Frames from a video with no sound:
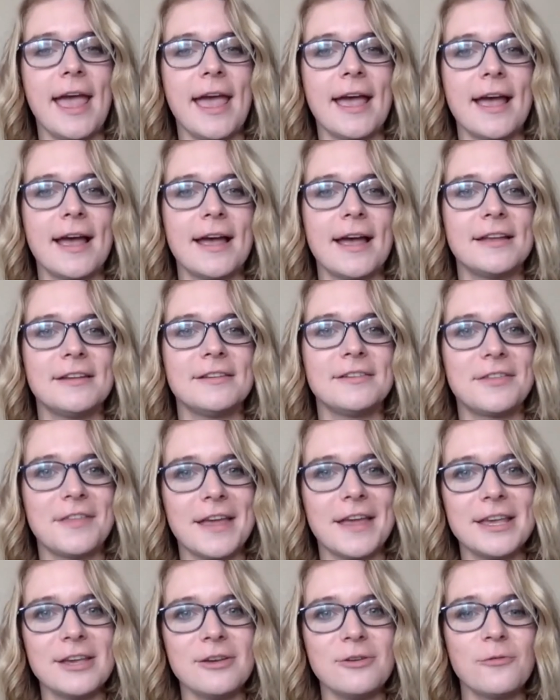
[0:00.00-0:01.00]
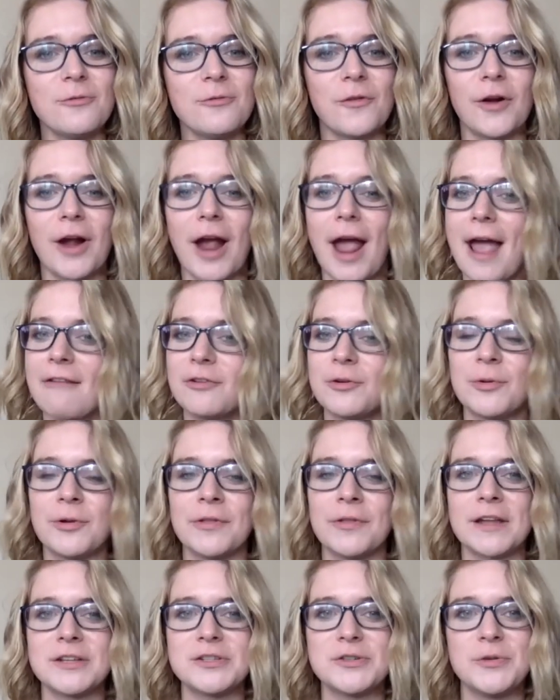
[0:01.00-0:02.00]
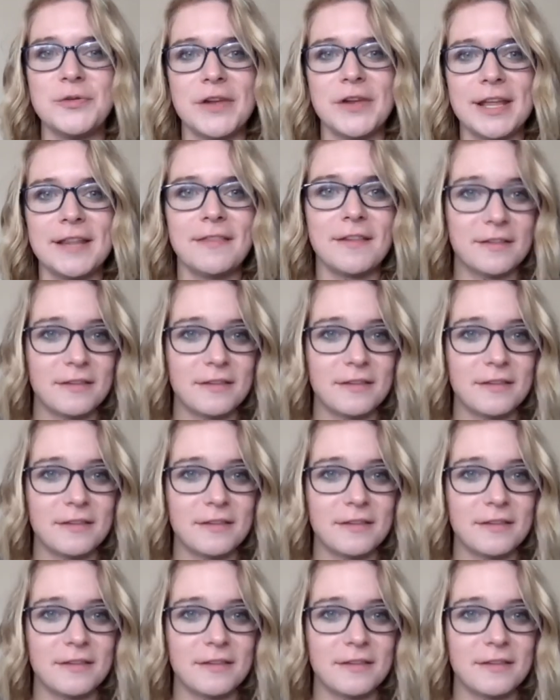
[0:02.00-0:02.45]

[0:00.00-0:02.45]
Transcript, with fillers: and thank you for everyone that tuned in.